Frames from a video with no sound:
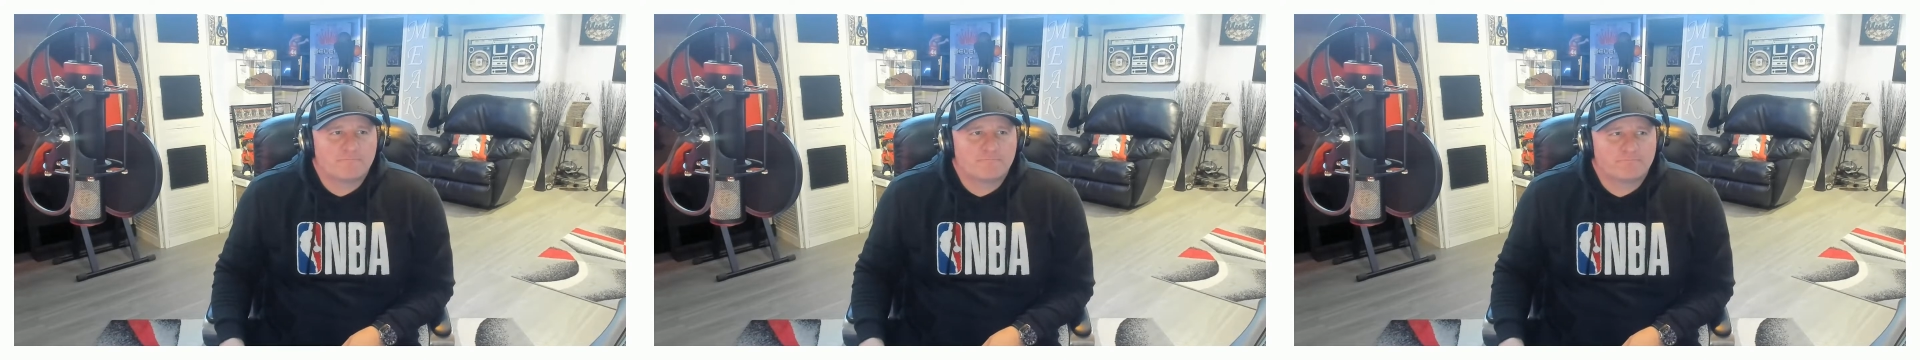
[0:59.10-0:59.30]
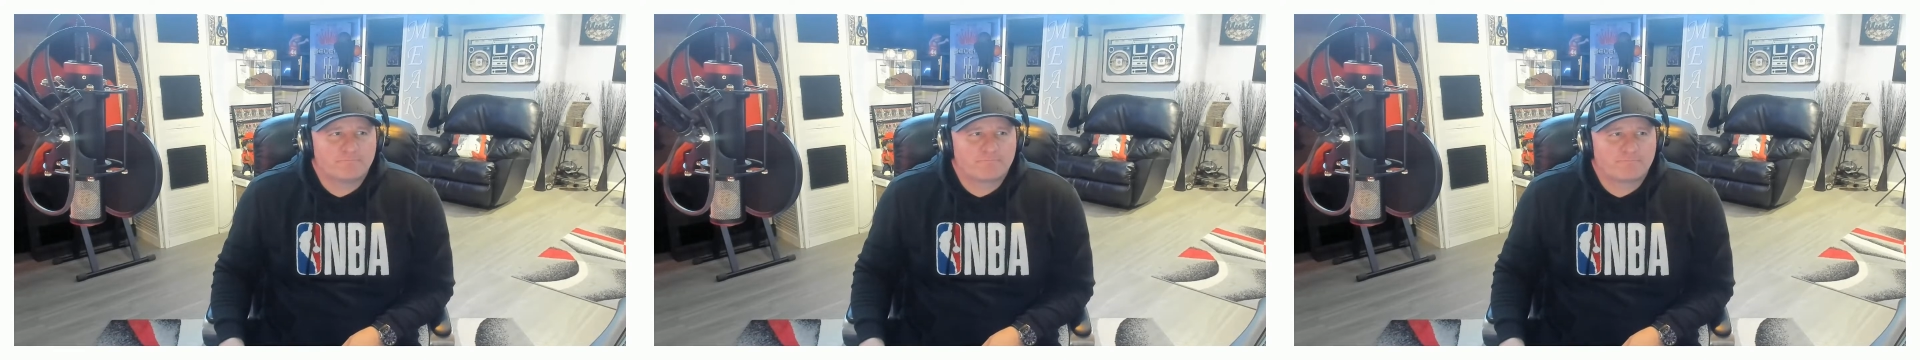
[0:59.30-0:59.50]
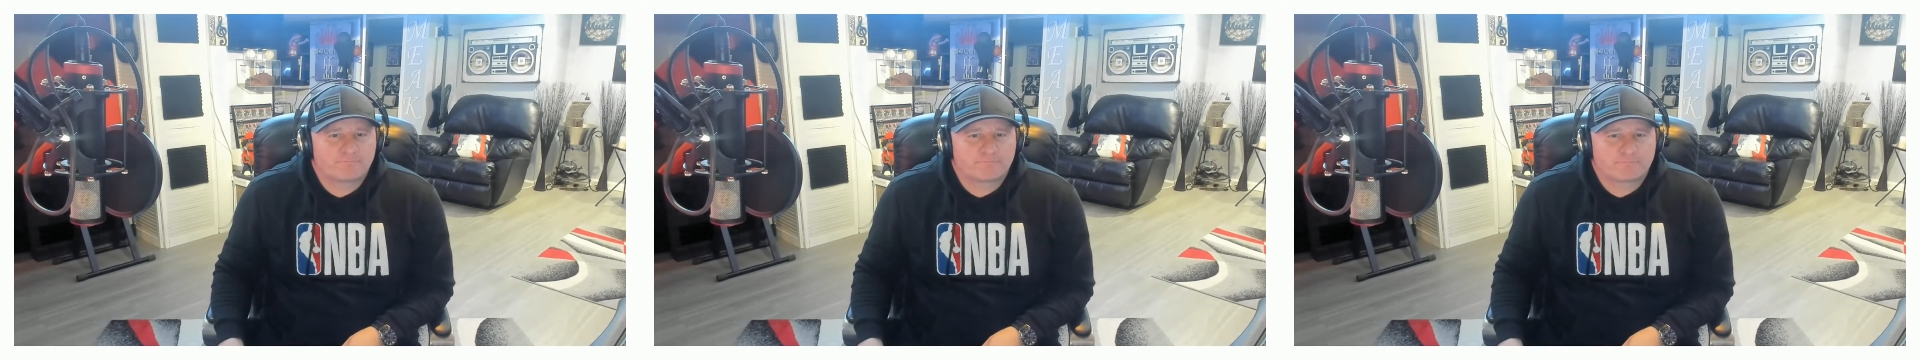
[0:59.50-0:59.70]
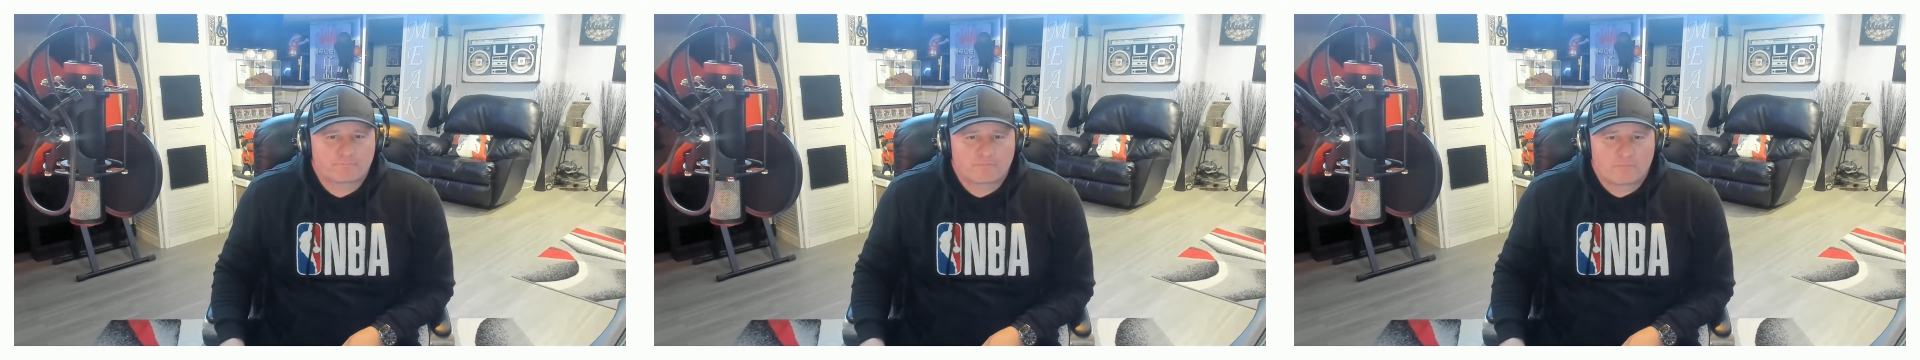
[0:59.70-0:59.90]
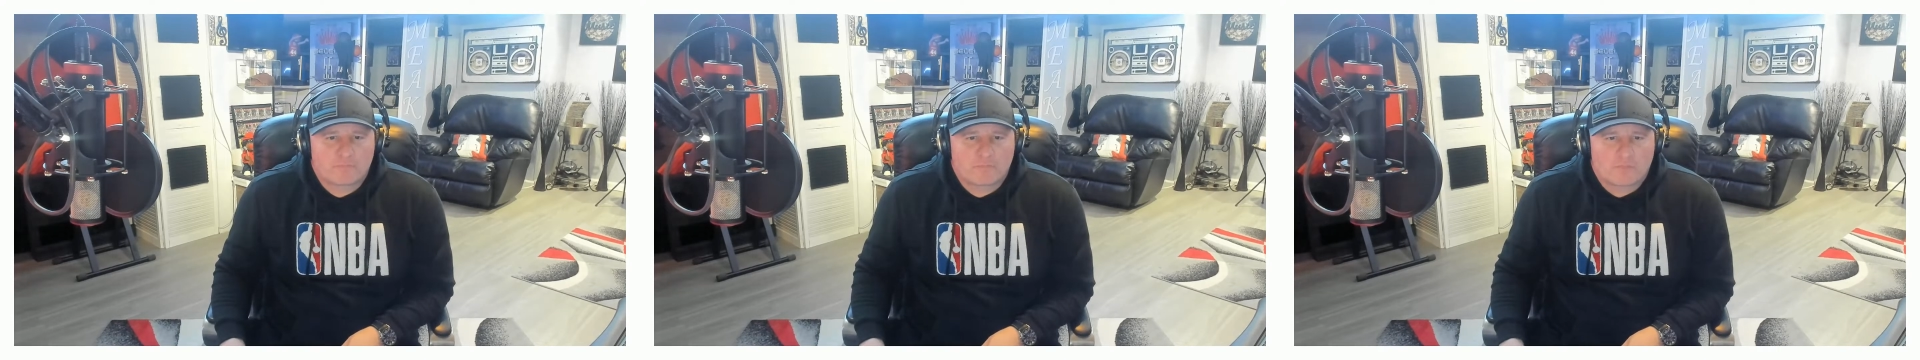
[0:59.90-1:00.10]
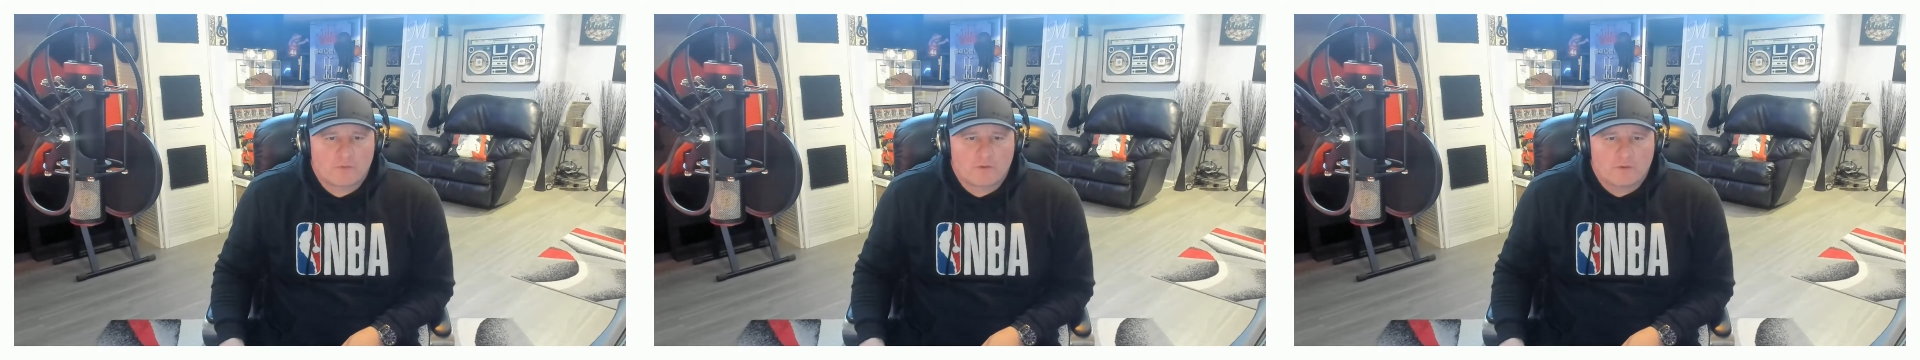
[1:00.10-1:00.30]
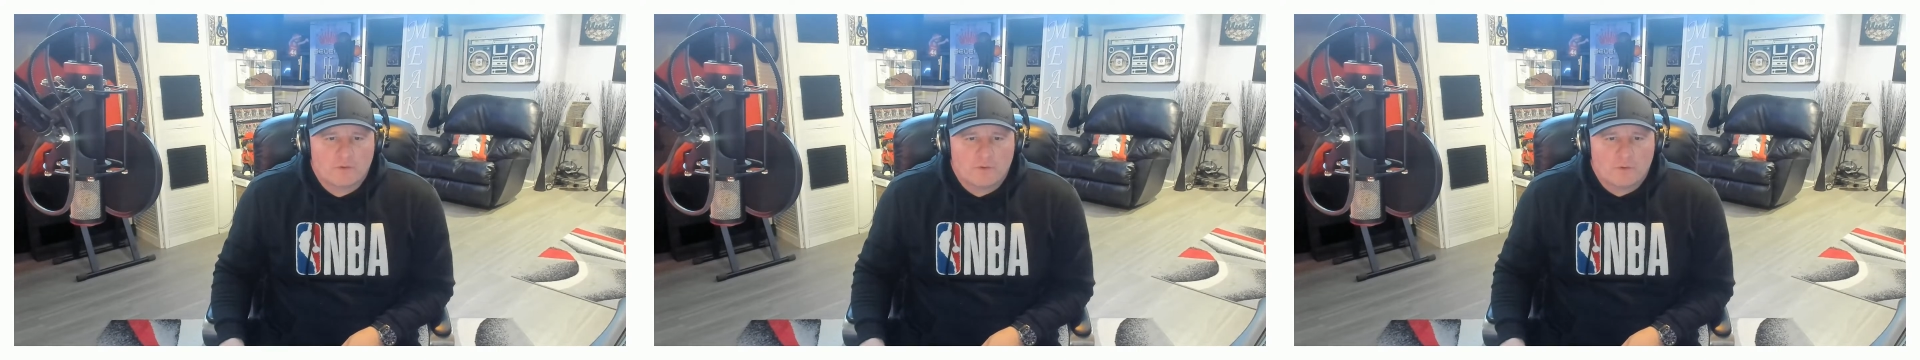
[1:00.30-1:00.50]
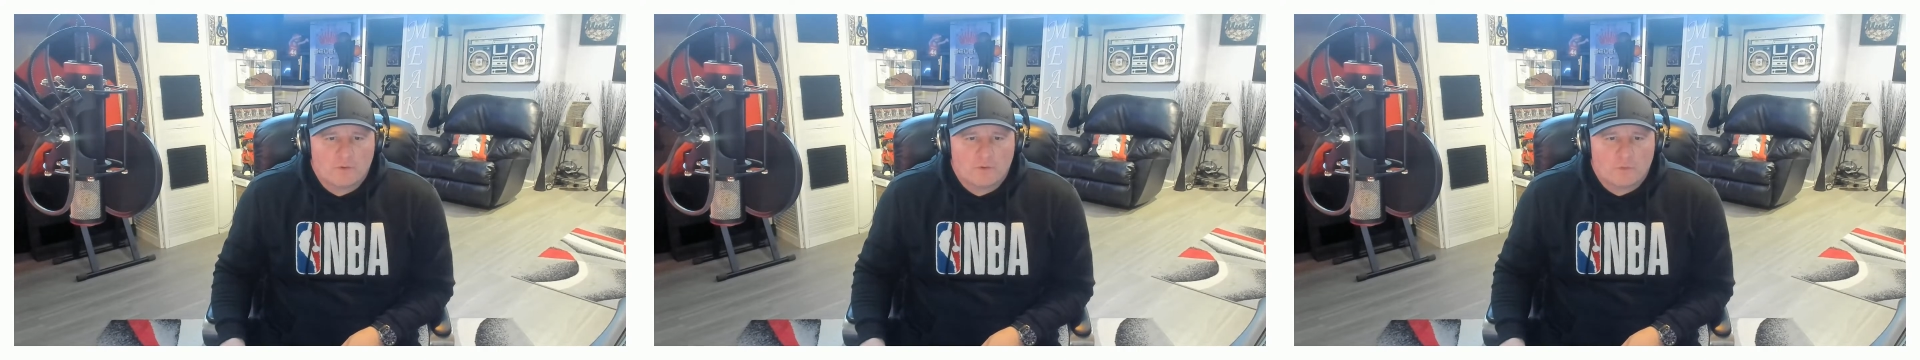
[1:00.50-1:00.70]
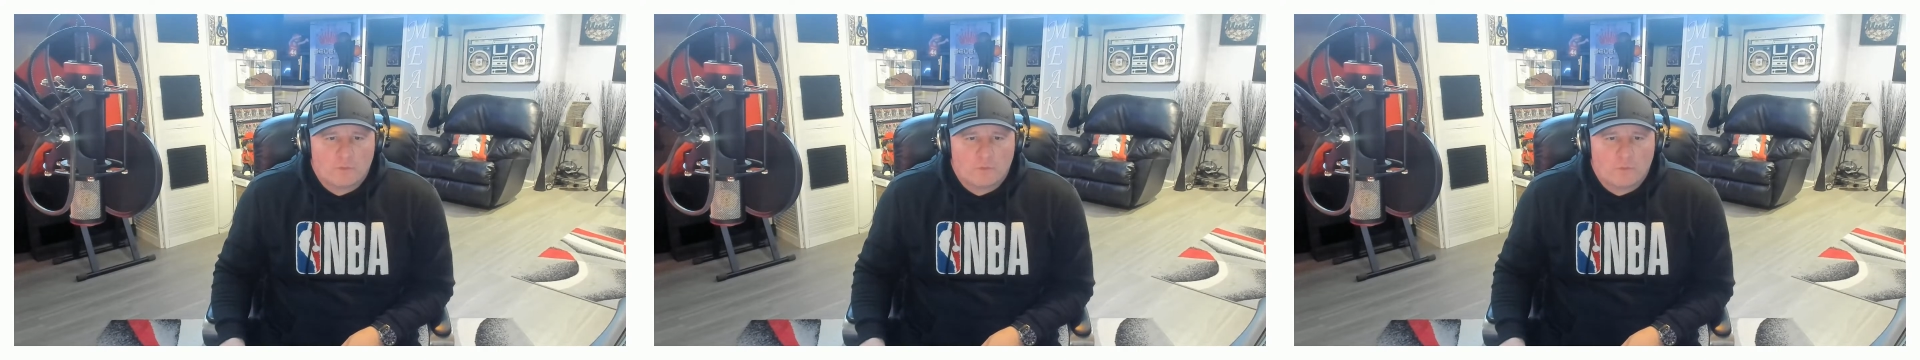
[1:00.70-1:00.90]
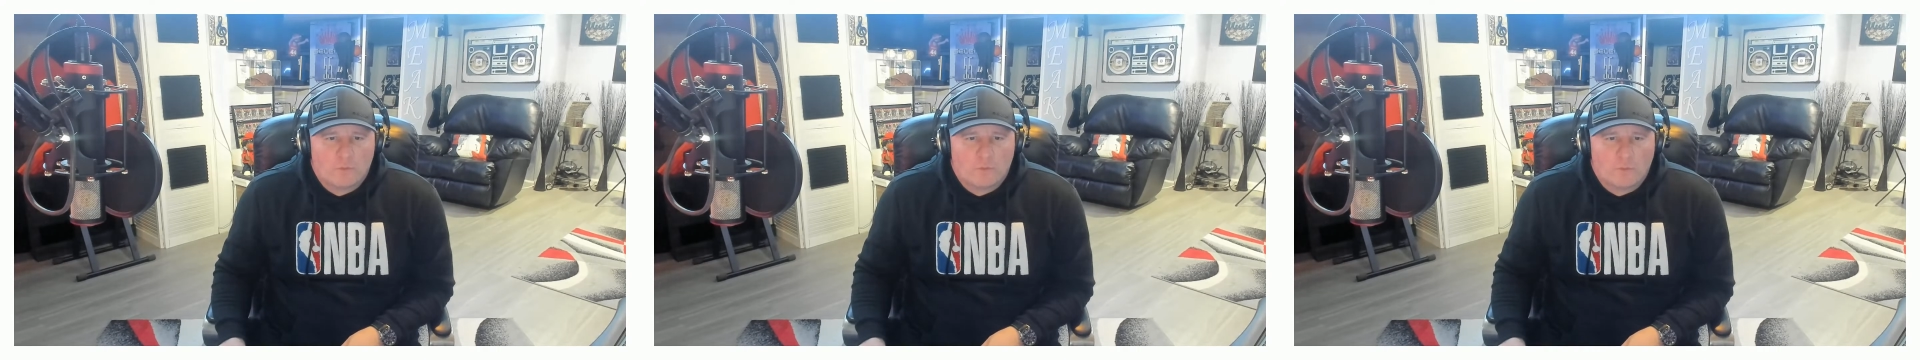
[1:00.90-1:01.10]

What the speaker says: No one is speaking in this clip.